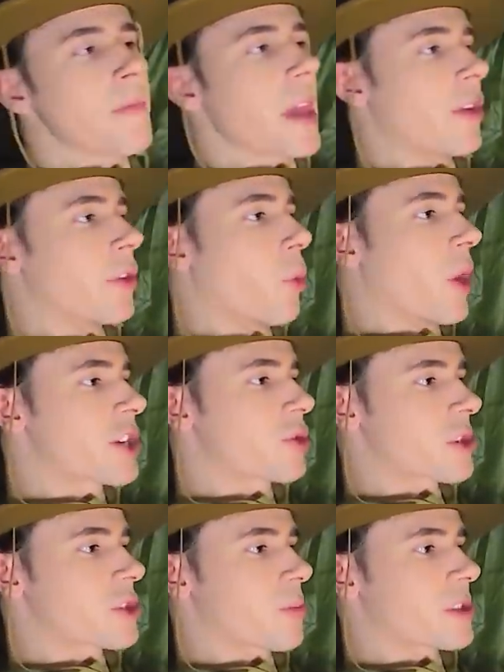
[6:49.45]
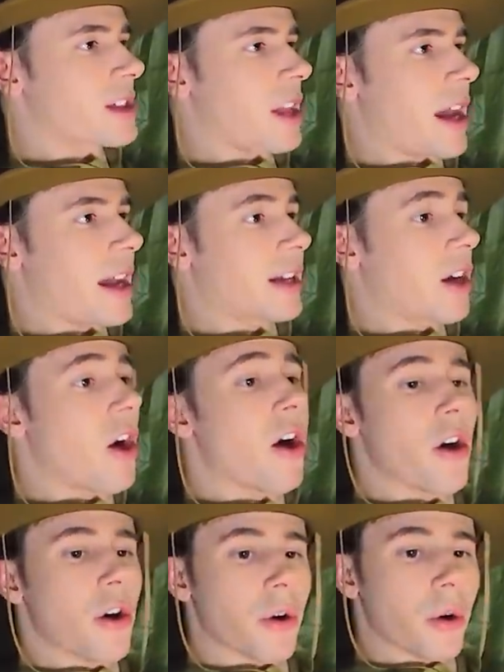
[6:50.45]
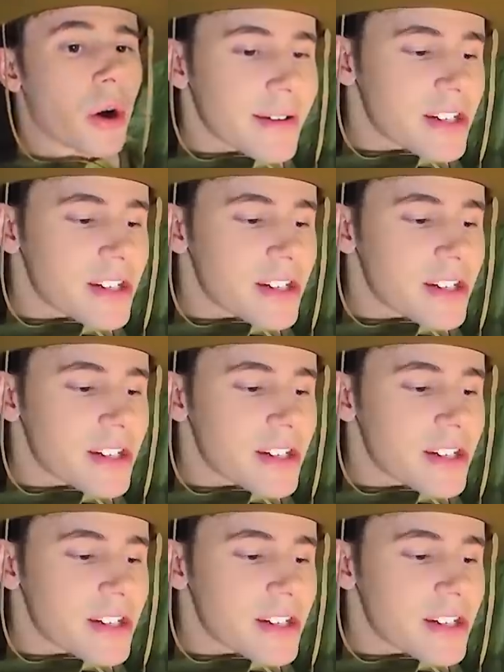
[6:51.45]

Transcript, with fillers: and the waitress was like, oh,